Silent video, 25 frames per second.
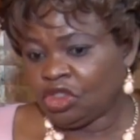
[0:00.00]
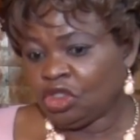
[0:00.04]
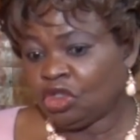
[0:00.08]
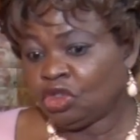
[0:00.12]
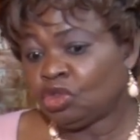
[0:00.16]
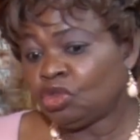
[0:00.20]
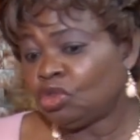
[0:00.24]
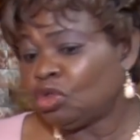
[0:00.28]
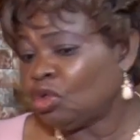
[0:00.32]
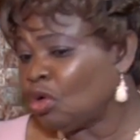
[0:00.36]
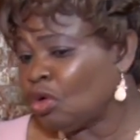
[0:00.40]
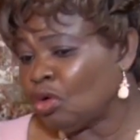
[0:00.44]

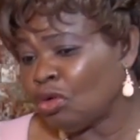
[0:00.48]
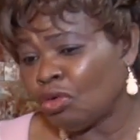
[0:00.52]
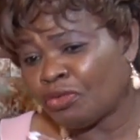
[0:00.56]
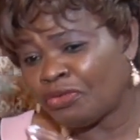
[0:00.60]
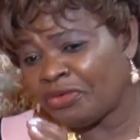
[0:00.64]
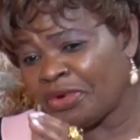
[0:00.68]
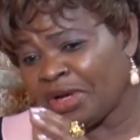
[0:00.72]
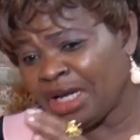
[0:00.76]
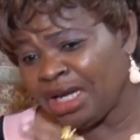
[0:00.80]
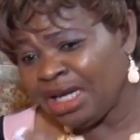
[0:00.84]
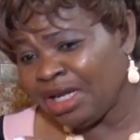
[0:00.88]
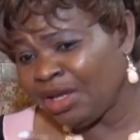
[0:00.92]
So
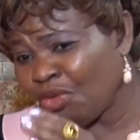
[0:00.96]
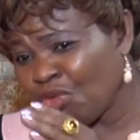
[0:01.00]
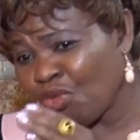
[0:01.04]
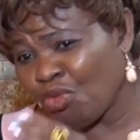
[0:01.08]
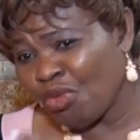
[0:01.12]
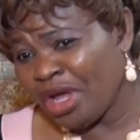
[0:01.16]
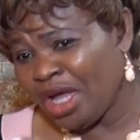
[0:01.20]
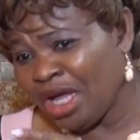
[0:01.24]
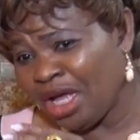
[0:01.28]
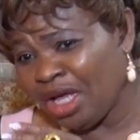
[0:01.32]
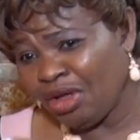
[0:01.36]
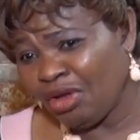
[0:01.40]
really,
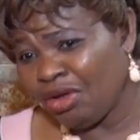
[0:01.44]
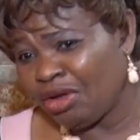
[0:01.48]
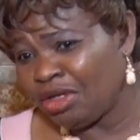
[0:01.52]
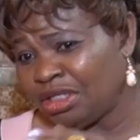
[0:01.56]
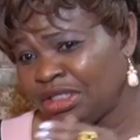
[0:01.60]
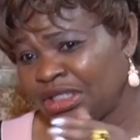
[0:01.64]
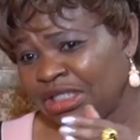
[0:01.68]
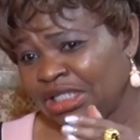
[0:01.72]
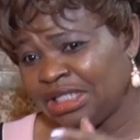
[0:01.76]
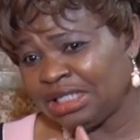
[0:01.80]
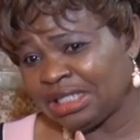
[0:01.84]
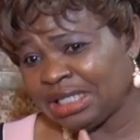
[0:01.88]
where
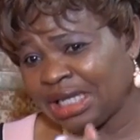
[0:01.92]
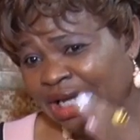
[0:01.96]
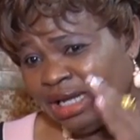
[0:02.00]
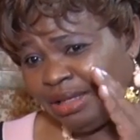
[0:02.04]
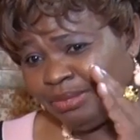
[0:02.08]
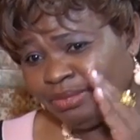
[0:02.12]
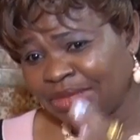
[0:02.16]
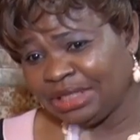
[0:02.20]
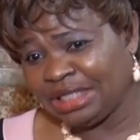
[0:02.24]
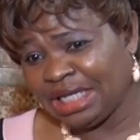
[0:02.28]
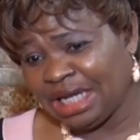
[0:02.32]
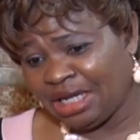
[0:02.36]
all this
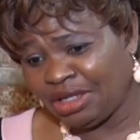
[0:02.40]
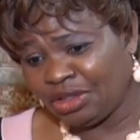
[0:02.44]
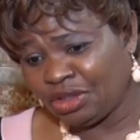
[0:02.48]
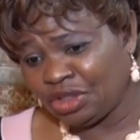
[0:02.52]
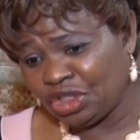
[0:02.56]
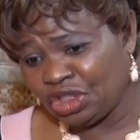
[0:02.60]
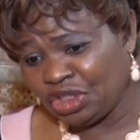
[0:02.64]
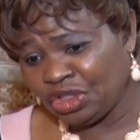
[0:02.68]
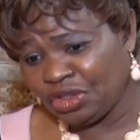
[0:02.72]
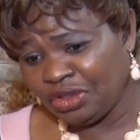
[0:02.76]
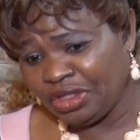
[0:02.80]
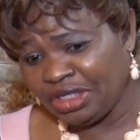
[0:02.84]
comes down
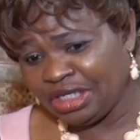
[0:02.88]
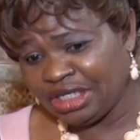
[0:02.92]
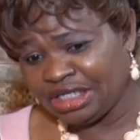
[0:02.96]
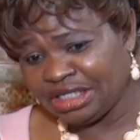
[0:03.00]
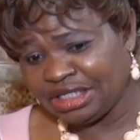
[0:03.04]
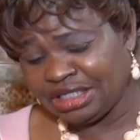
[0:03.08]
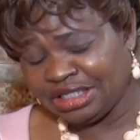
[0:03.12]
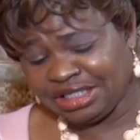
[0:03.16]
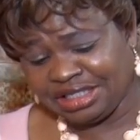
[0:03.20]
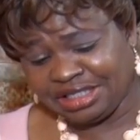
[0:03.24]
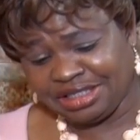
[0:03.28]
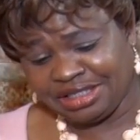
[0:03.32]
to
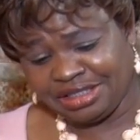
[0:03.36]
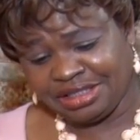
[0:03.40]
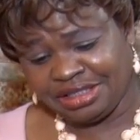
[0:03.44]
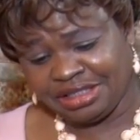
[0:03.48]
is